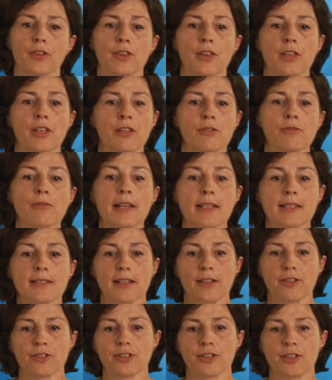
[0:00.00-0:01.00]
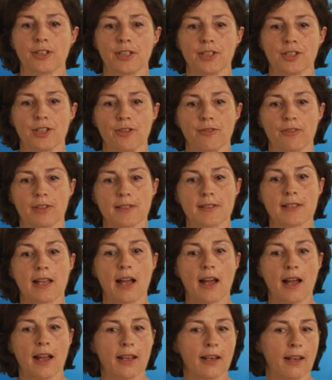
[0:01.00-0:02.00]
the UN Secretary General's
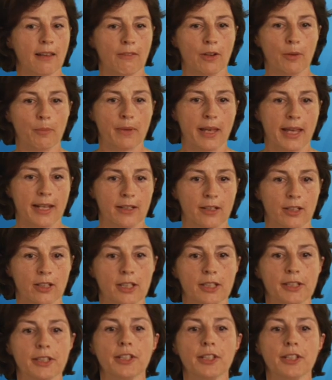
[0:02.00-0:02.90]
high-level panel